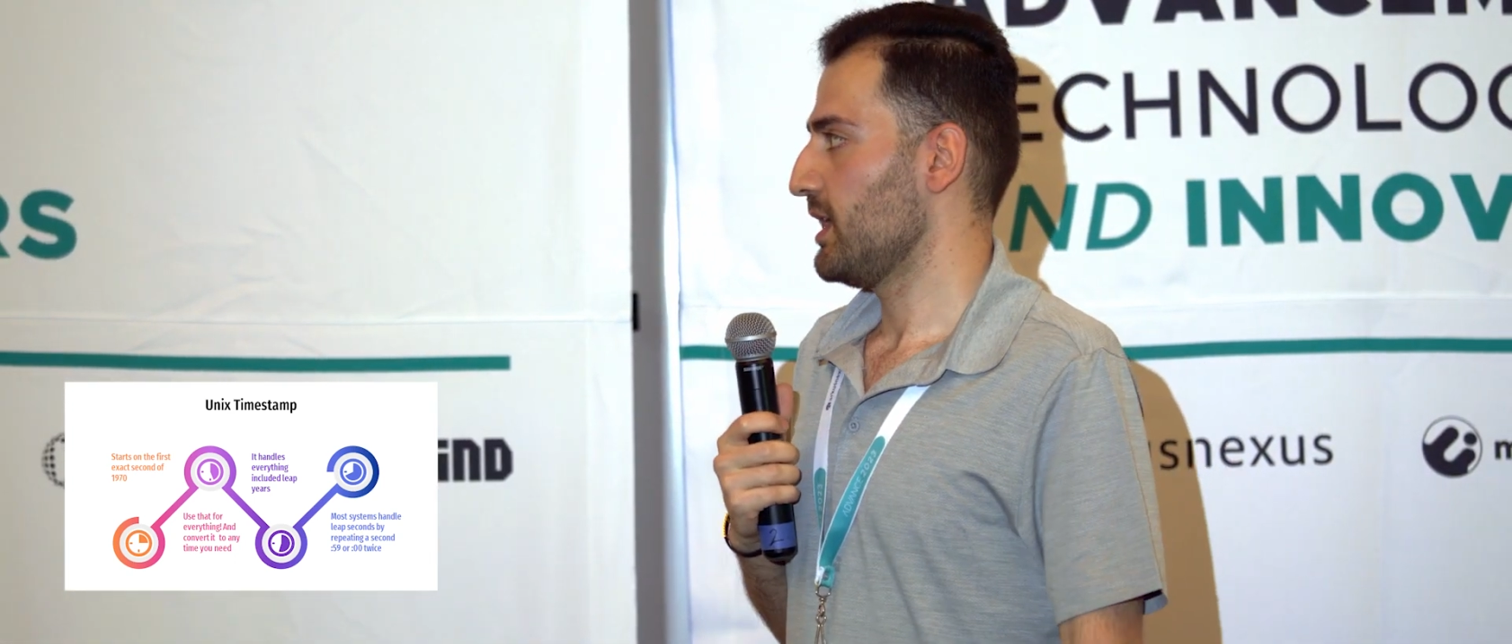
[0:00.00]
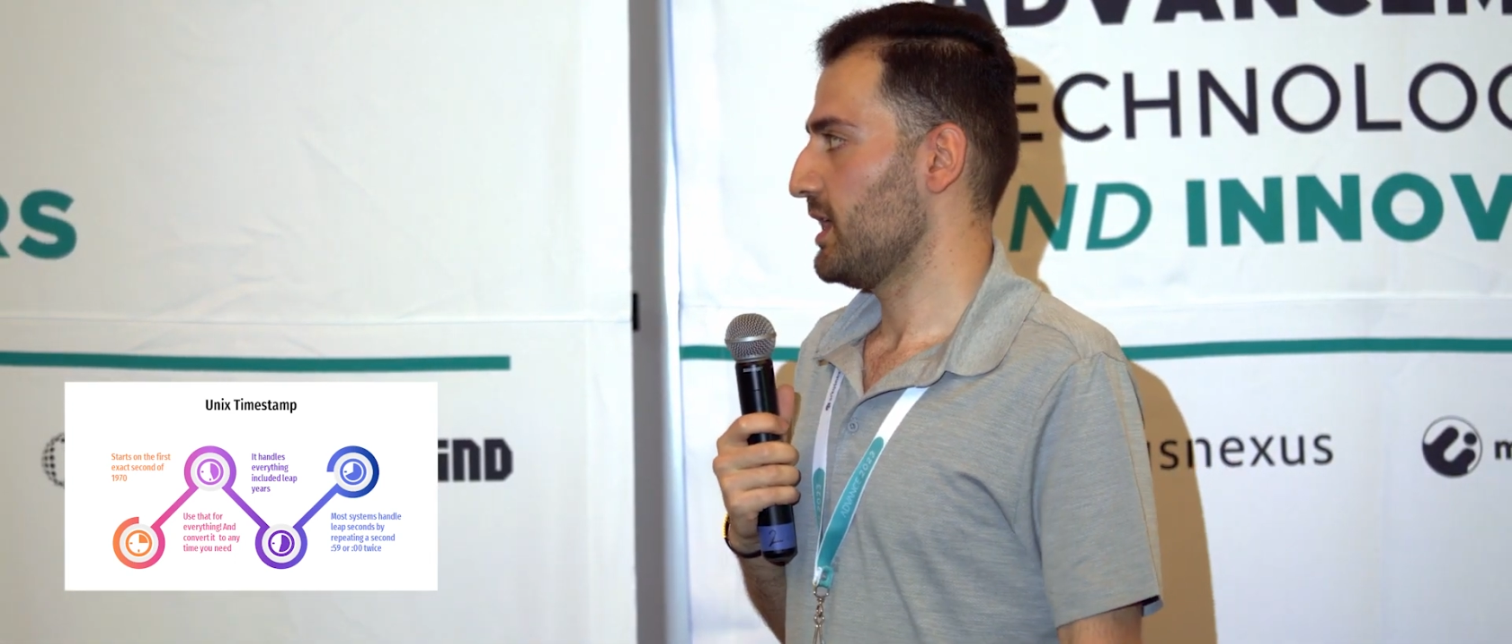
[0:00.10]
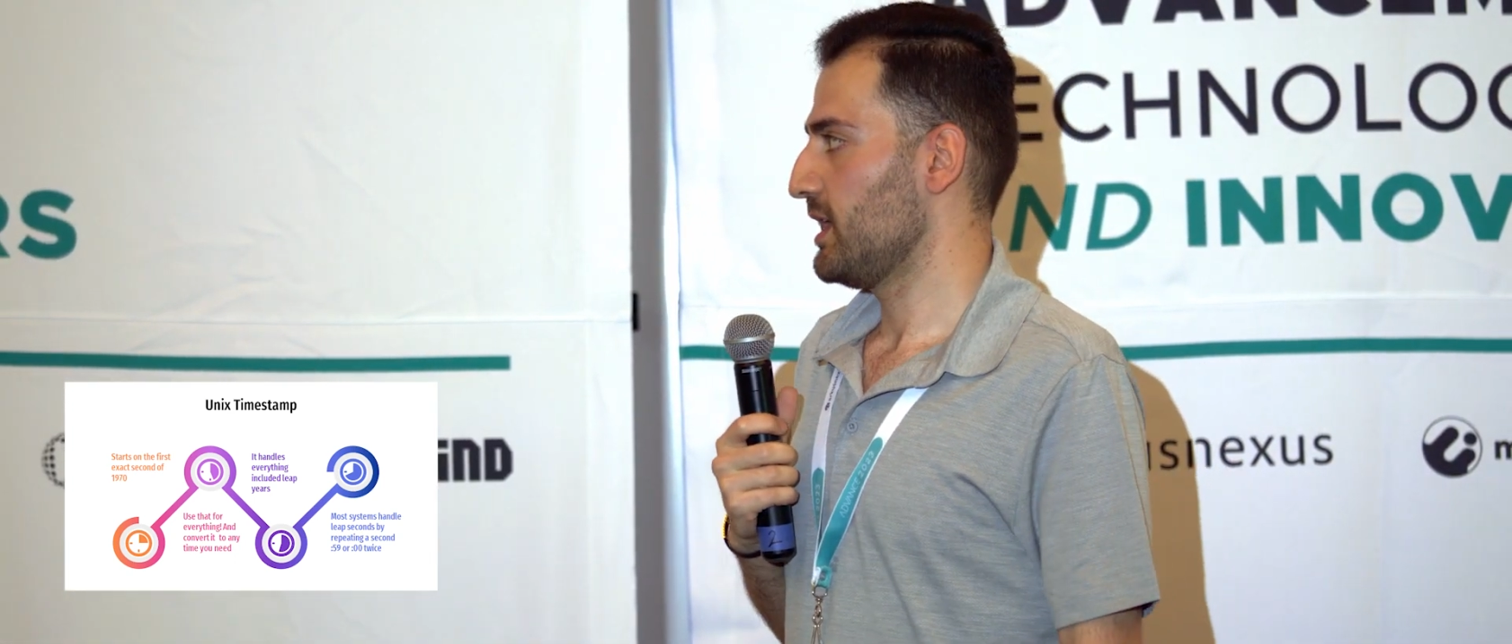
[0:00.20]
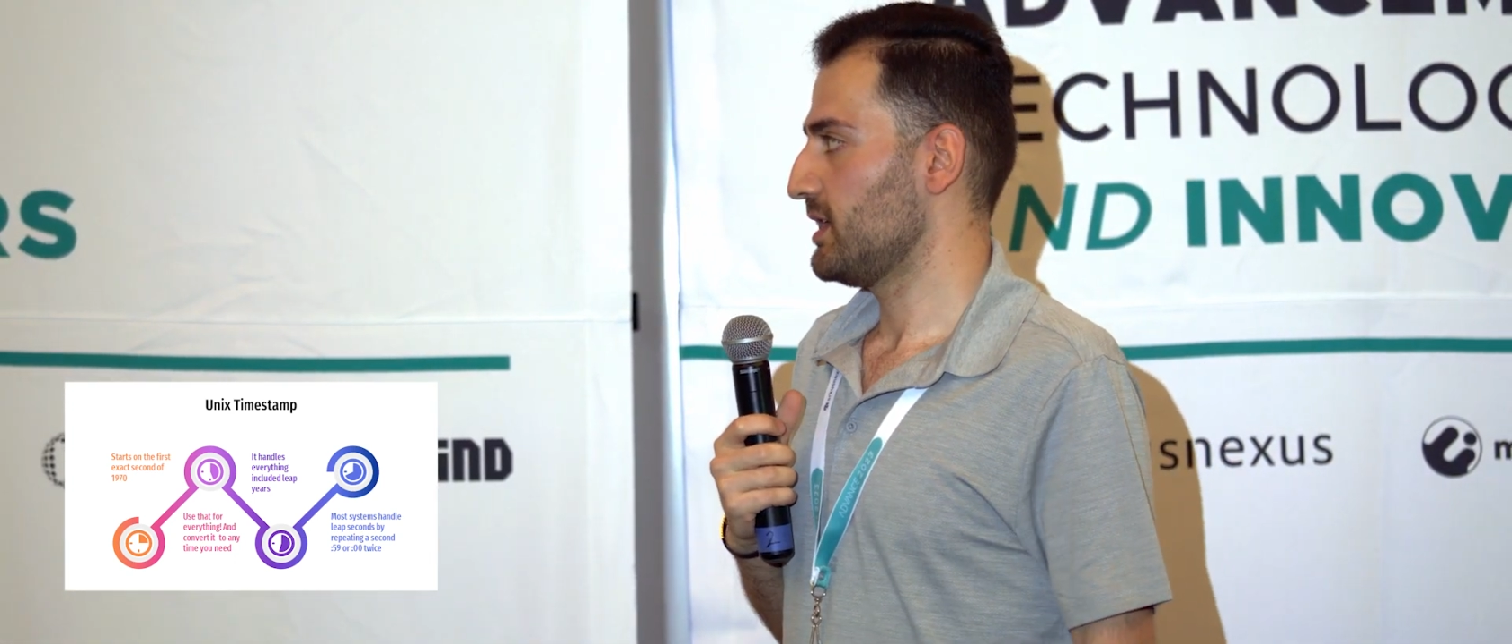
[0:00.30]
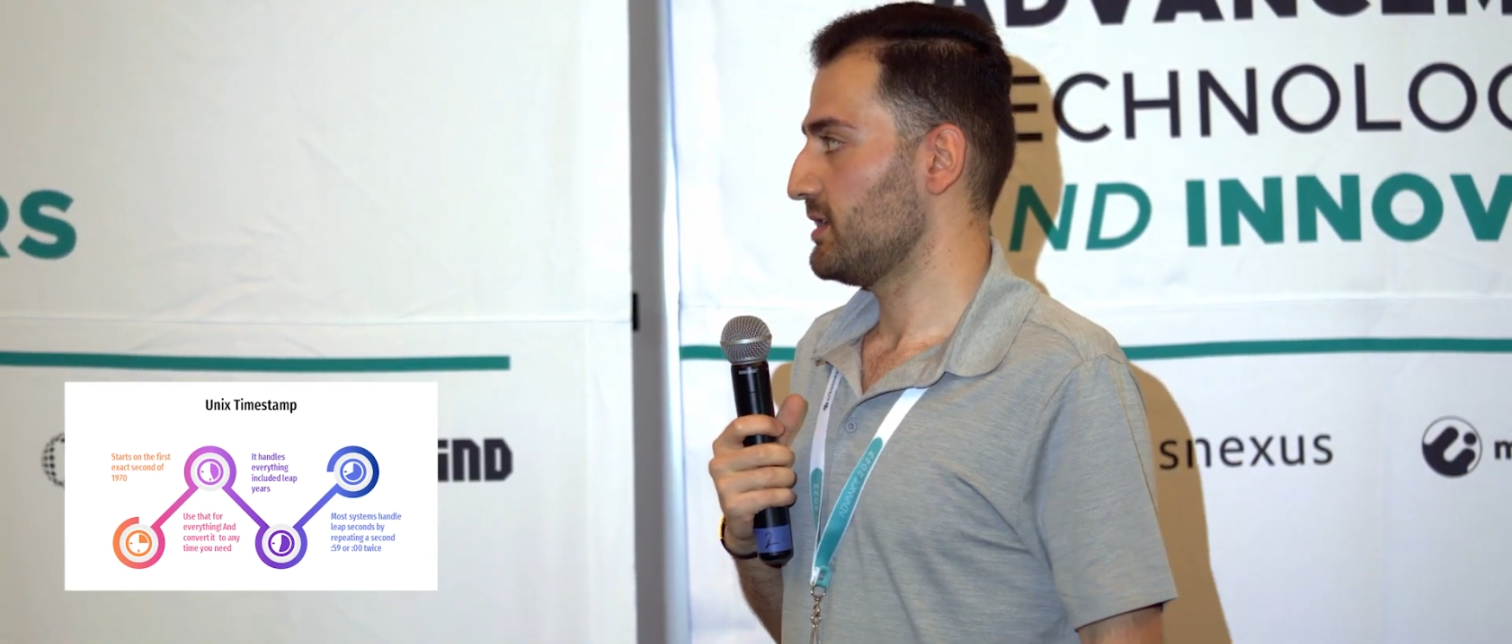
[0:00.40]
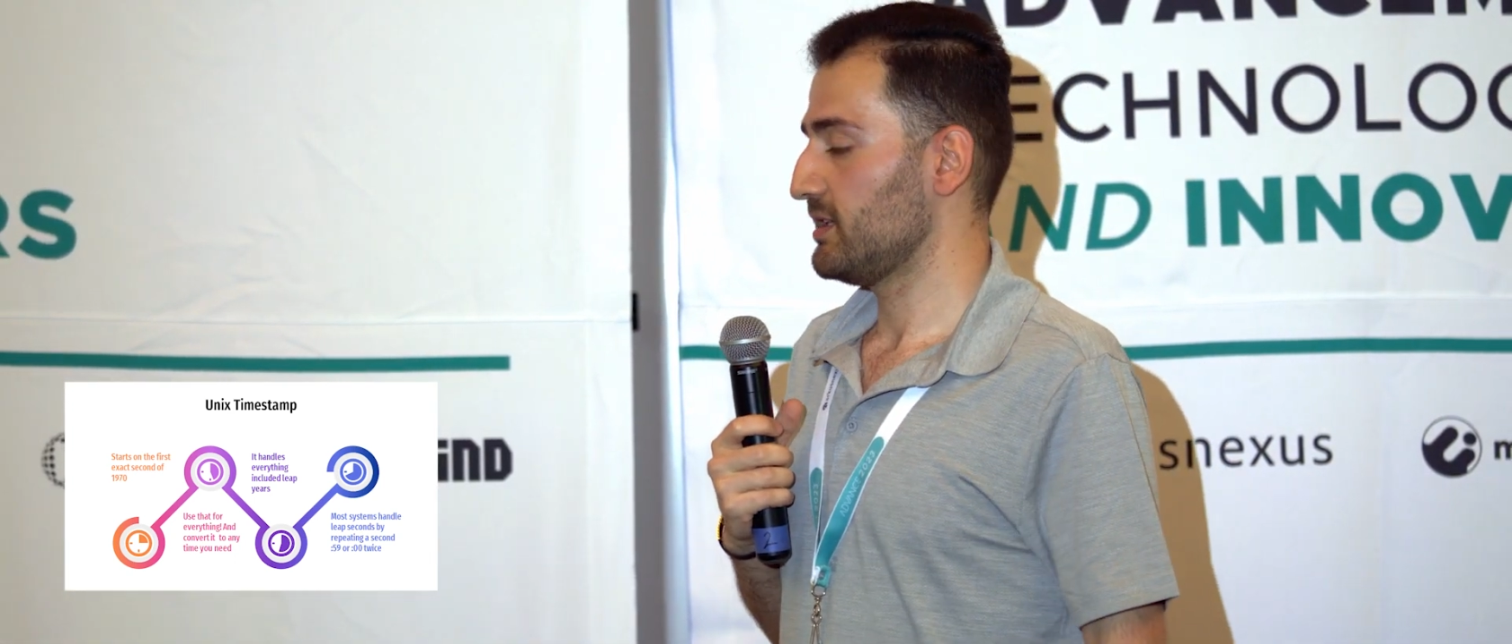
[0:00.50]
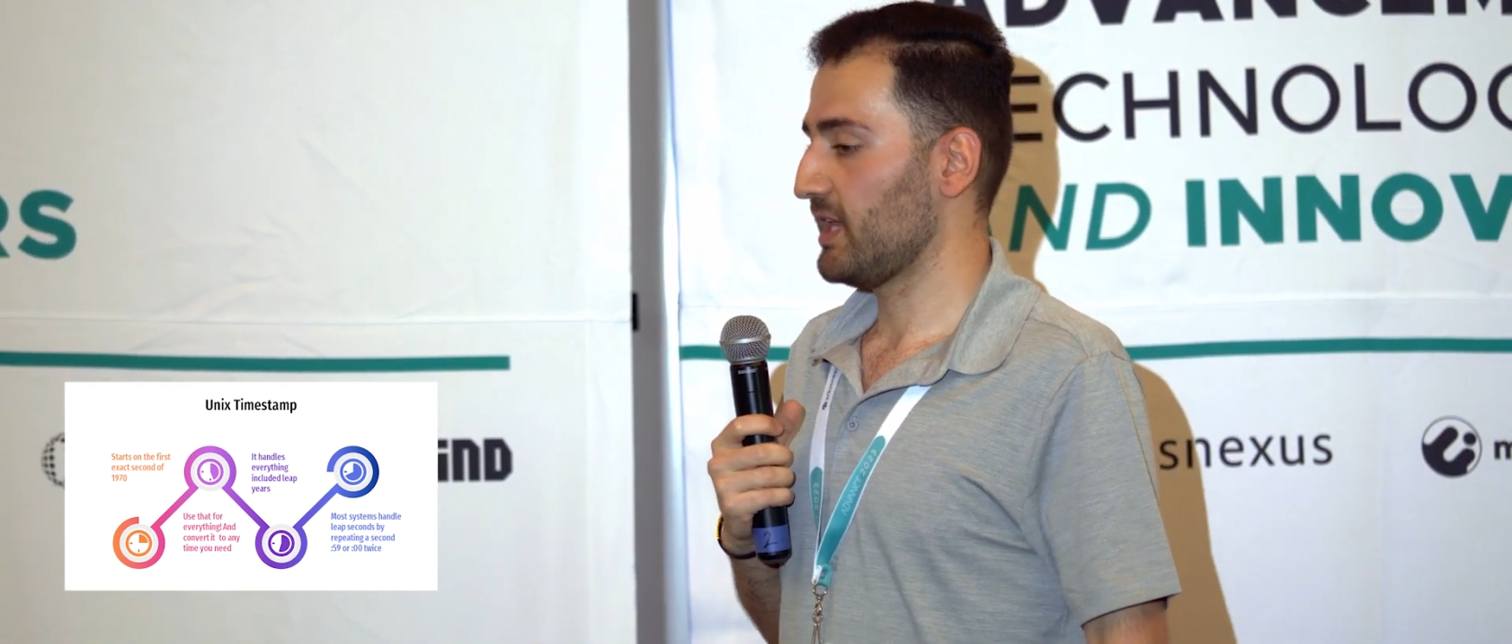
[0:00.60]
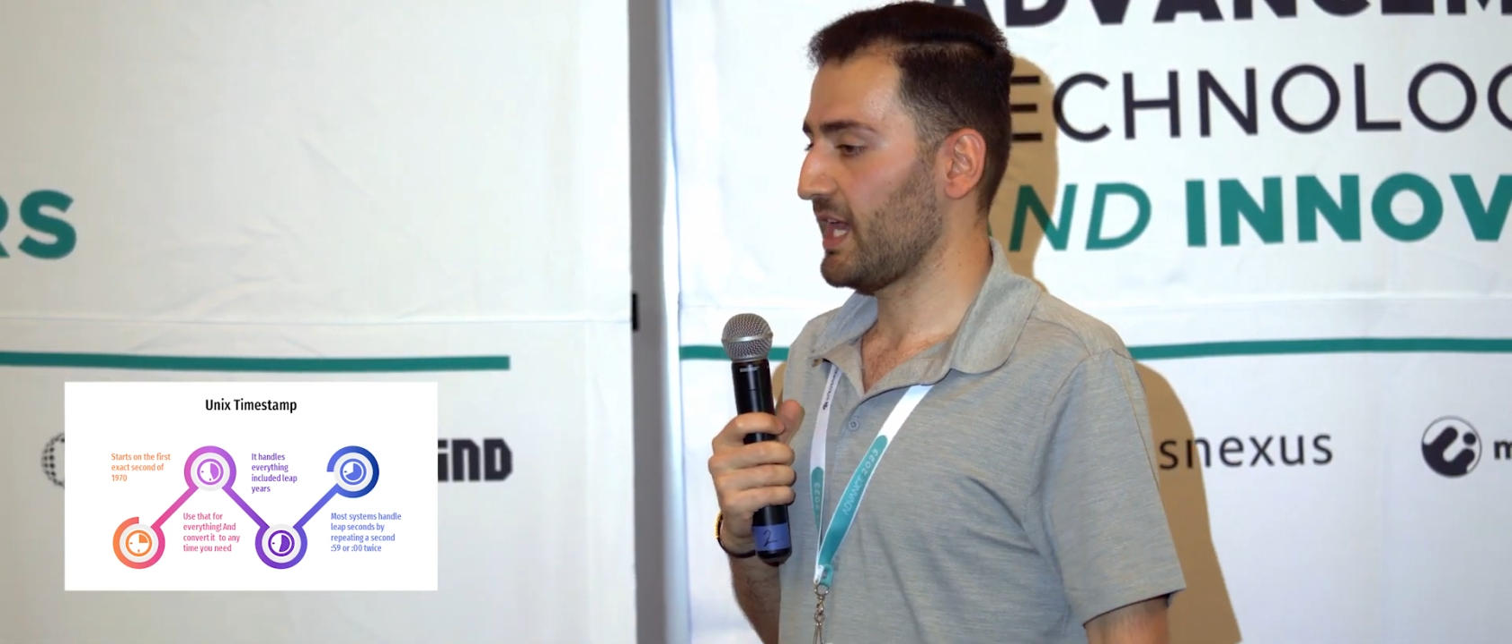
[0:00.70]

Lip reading: and it